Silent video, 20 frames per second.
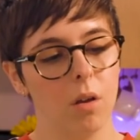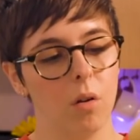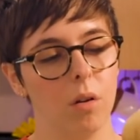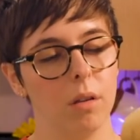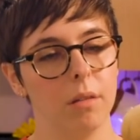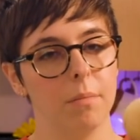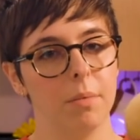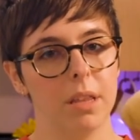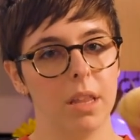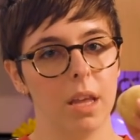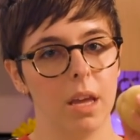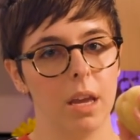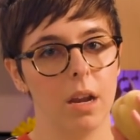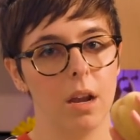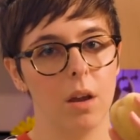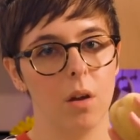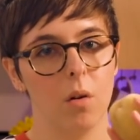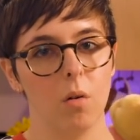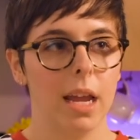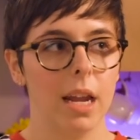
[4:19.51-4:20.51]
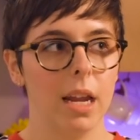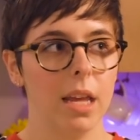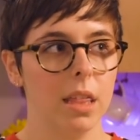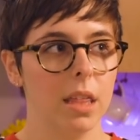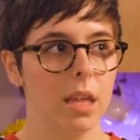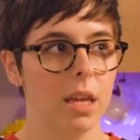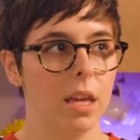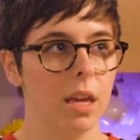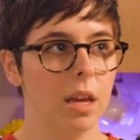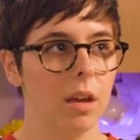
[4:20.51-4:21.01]
gold potato,
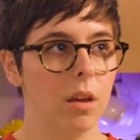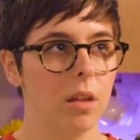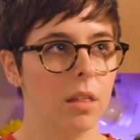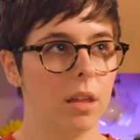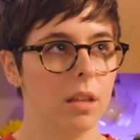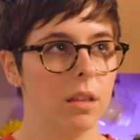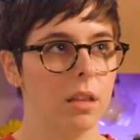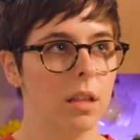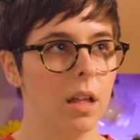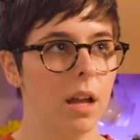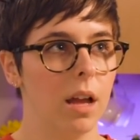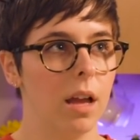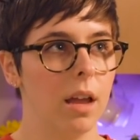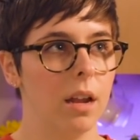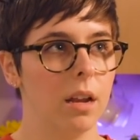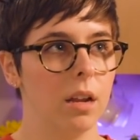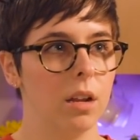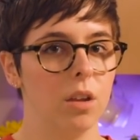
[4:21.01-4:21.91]
anything that's not